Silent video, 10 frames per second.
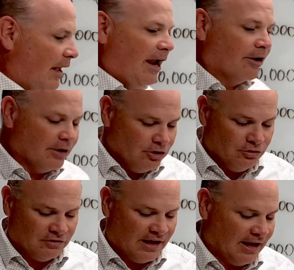Aaron, you
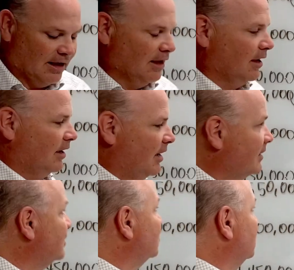say,
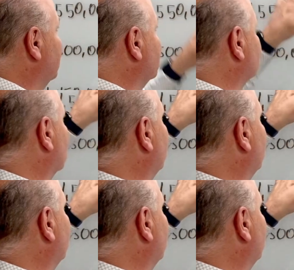it was worth